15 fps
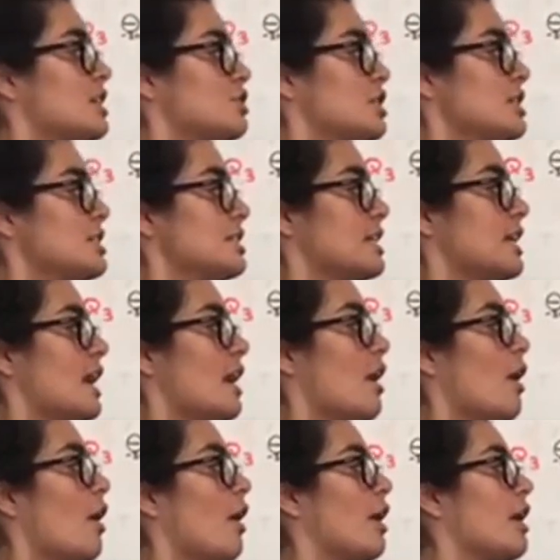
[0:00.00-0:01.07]
tangent to
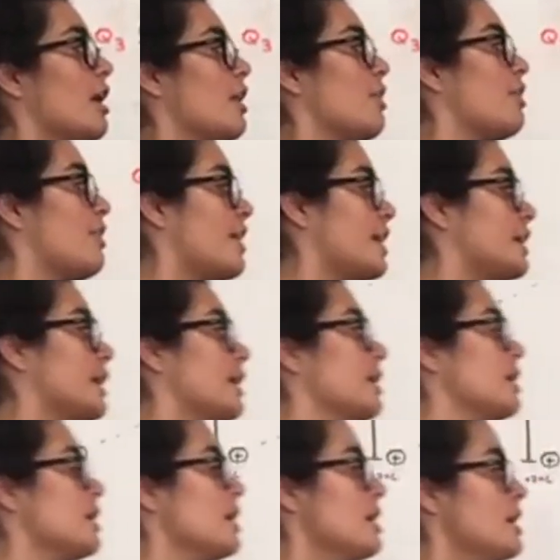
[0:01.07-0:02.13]
get our
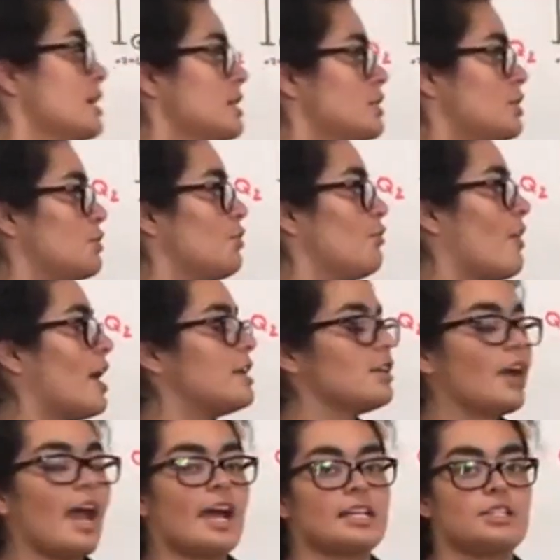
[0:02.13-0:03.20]
theta to find
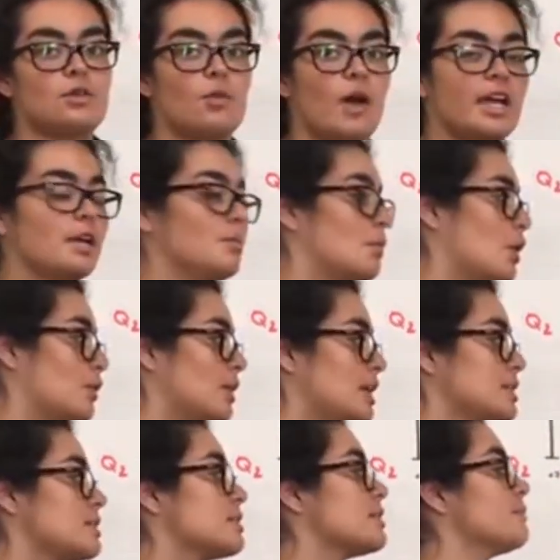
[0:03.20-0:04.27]
our x and y
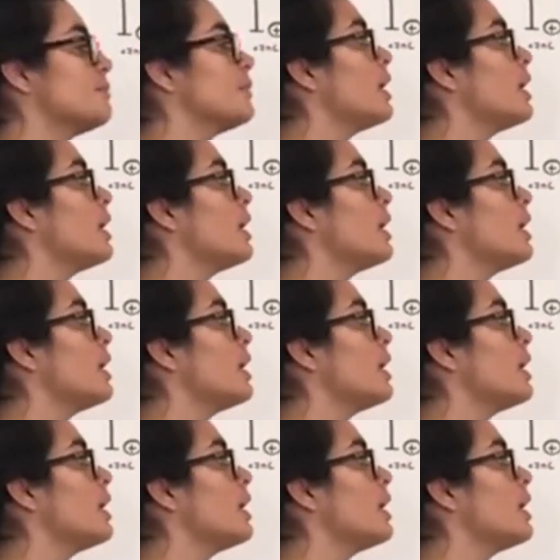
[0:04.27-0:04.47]
components.